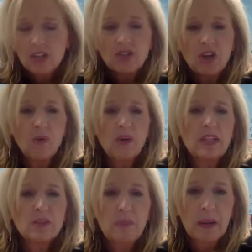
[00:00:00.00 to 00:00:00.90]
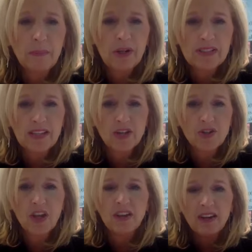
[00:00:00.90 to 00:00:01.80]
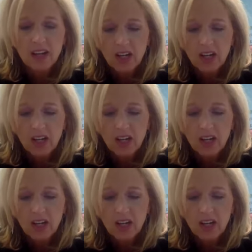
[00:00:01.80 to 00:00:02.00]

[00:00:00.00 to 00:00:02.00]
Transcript: So with this pampering session,